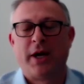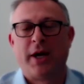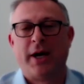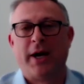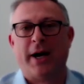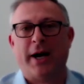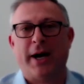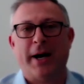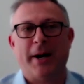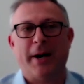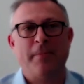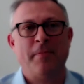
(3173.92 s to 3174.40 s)

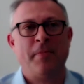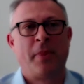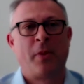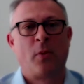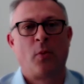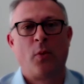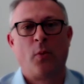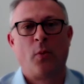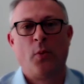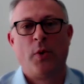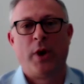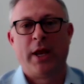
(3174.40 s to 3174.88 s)
Um,
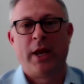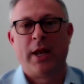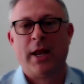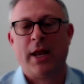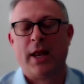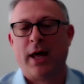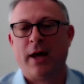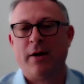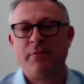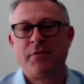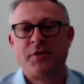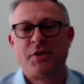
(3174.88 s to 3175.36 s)
we'd
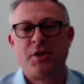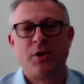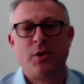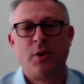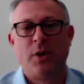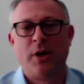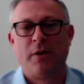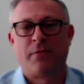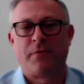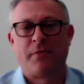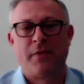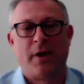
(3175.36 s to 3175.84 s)
love
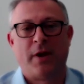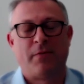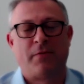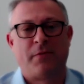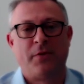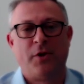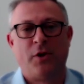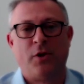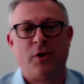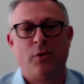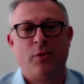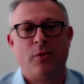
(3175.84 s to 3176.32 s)
to if, if
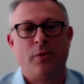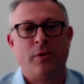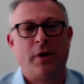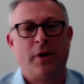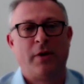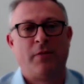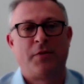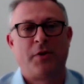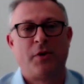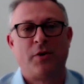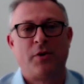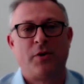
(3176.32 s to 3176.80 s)
you
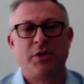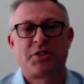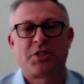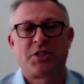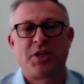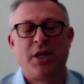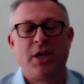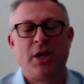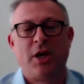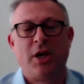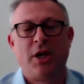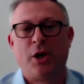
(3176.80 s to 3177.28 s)
if you're a
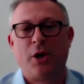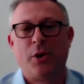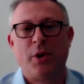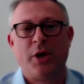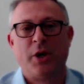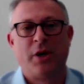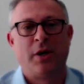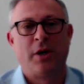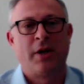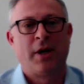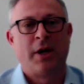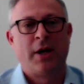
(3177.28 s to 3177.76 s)
CEO
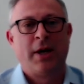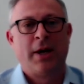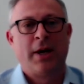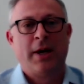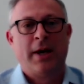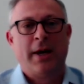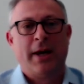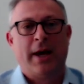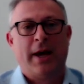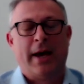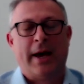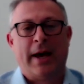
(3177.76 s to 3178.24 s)
in
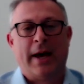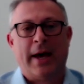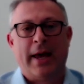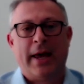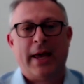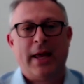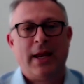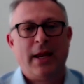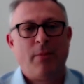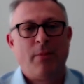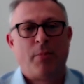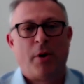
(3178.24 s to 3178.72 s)
uh,
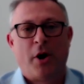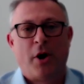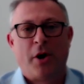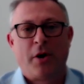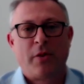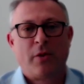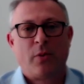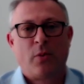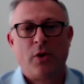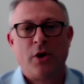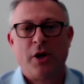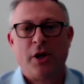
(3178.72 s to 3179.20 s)
any part
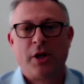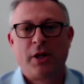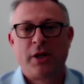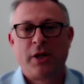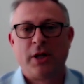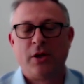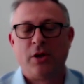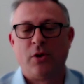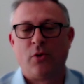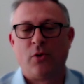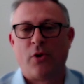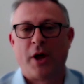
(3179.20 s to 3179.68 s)
of the world
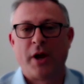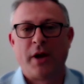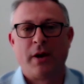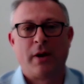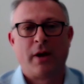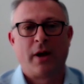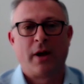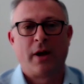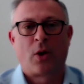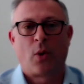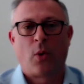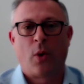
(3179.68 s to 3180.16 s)
and you run
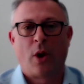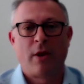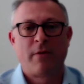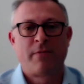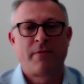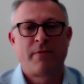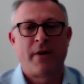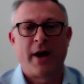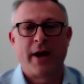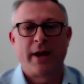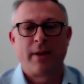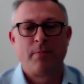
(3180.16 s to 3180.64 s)
a
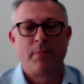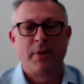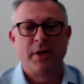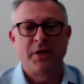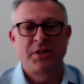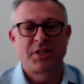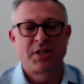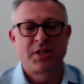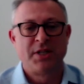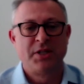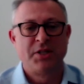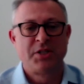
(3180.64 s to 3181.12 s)
qualifying
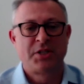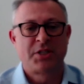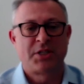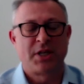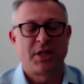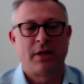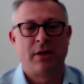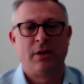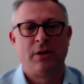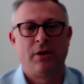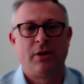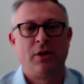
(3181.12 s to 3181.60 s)
business
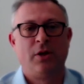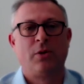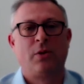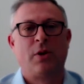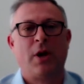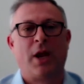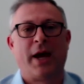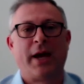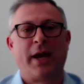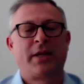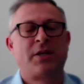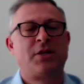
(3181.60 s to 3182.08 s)
and you'd
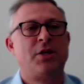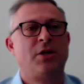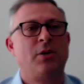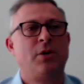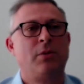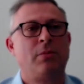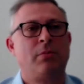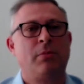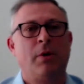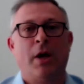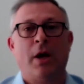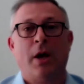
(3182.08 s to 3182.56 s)
like
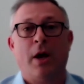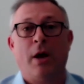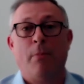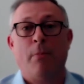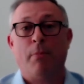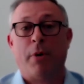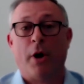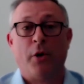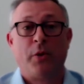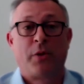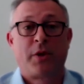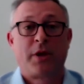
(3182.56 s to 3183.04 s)
to
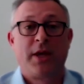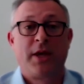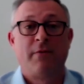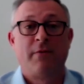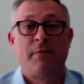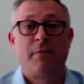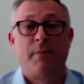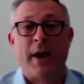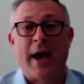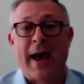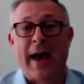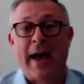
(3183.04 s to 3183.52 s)
both
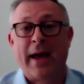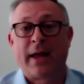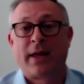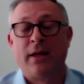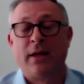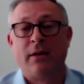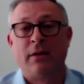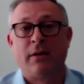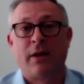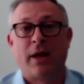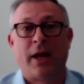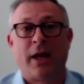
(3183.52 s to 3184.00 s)
give back
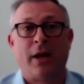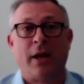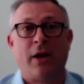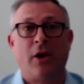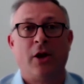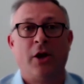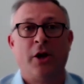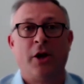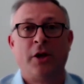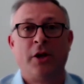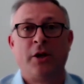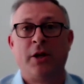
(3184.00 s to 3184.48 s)
and, and
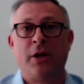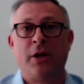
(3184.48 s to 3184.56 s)
learn